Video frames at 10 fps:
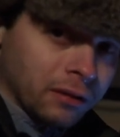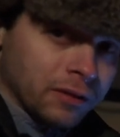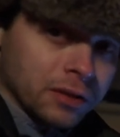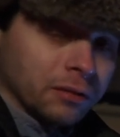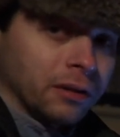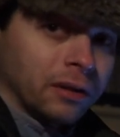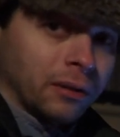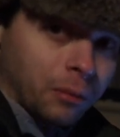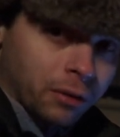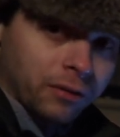it visually
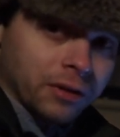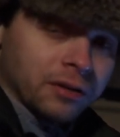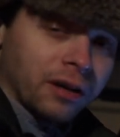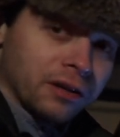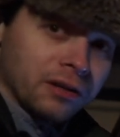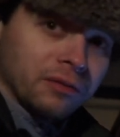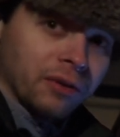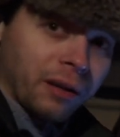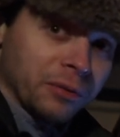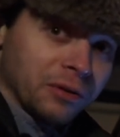or if you're trying to do
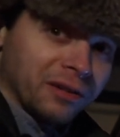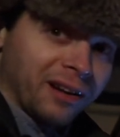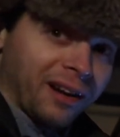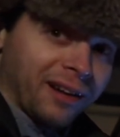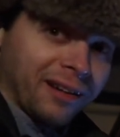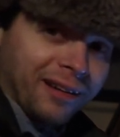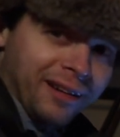what I'm doing tonight.